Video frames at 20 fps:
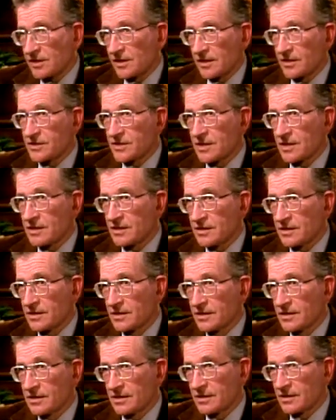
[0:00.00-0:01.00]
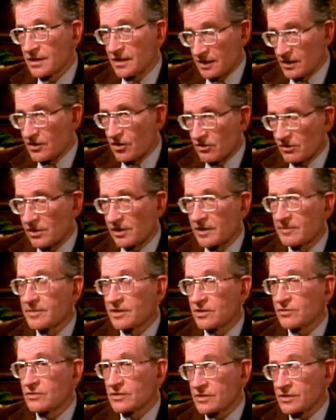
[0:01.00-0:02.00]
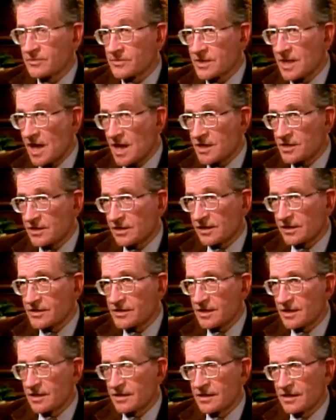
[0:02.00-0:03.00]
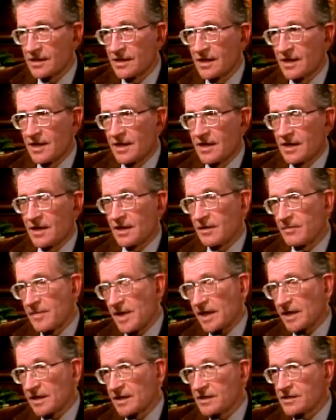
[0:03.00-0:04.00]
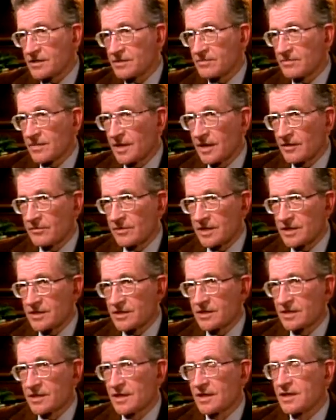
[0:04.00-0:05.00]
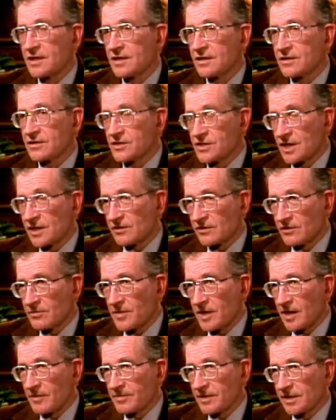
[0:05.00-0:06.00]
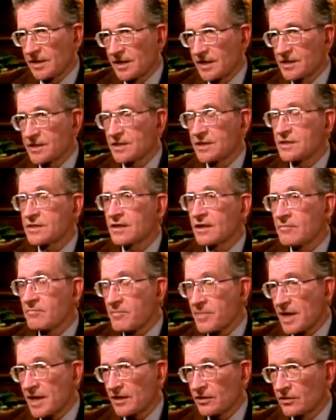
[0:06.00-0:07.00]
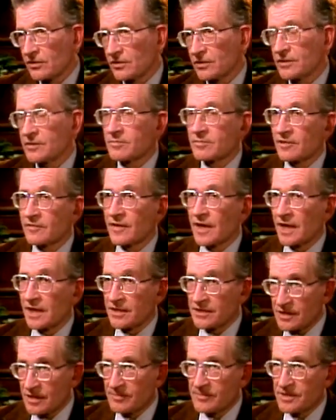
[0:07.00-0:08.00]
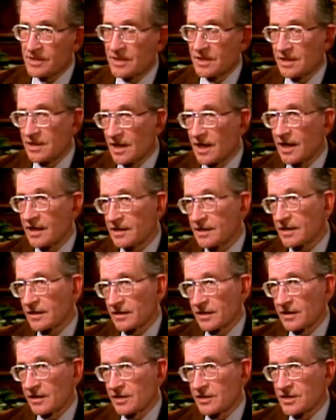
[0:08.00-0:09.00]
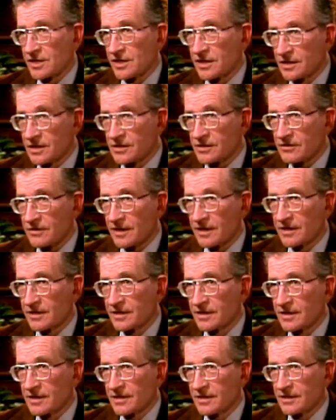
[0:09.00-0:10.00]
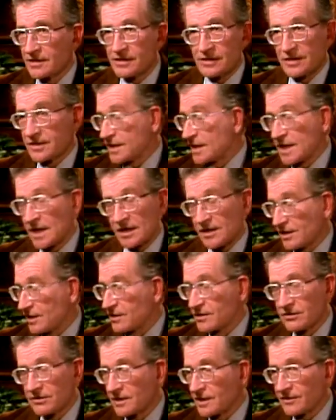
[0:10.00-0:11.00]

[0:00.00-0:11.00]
extent, not totally, but to a substantial extent, a mechanism by which the general population is compelled to provide a subsidy to high technology industry. Since they're not going to do it